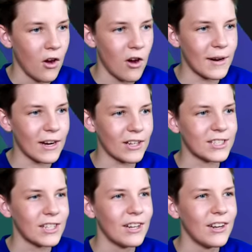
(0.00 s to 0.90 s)
Oh my
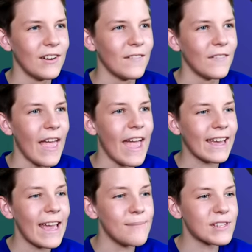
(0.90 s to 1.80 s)
gosh.
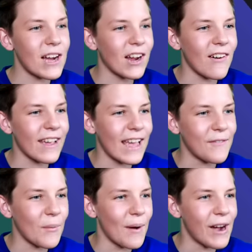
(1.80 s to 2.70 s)
It keeps on going
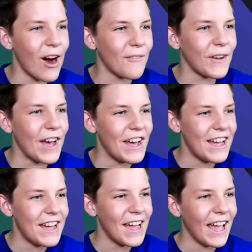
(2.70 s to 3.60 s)
even when we're off
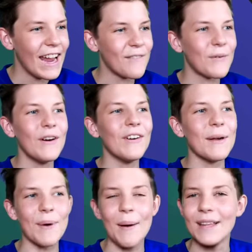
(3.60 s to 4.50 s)
it. If we were on
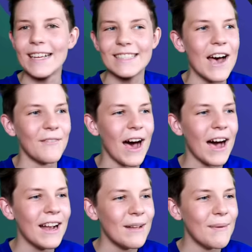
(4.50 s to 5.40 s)
a public
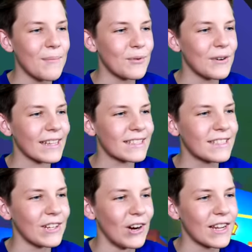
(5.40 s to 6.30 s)
server, people would get
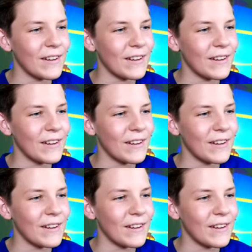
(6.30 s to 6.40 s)
so